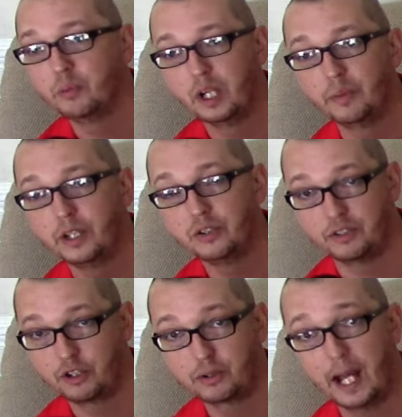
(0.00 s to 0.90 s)
be able to use it
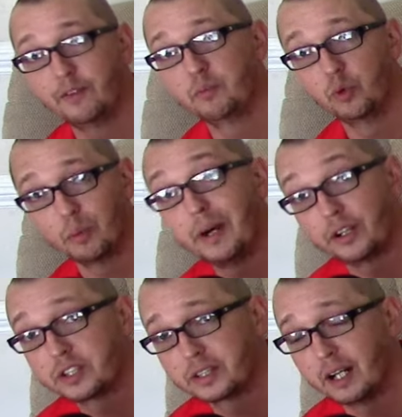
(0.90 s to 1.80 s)
to craft more better
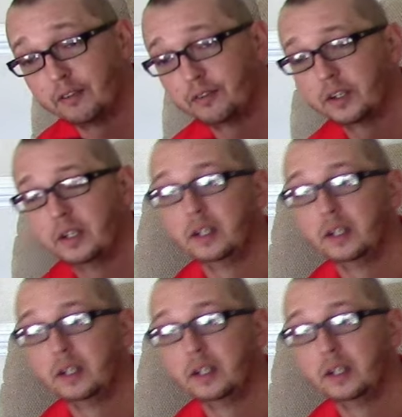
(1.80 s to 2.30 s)
stuff.